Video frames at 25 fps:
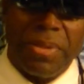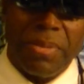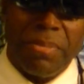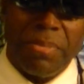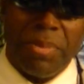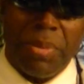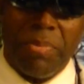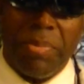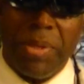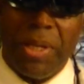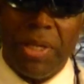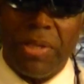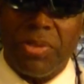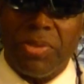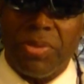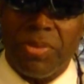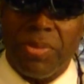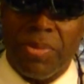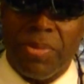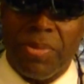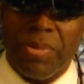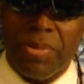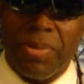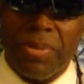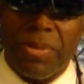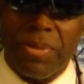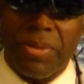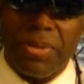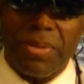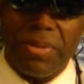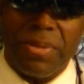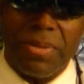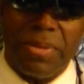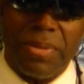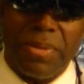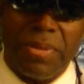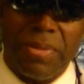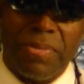perpetual wars
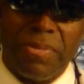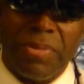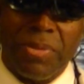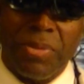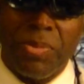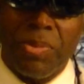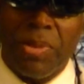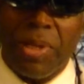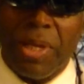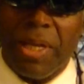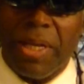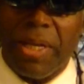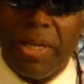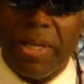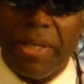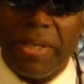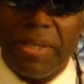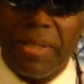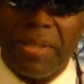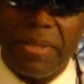through lying.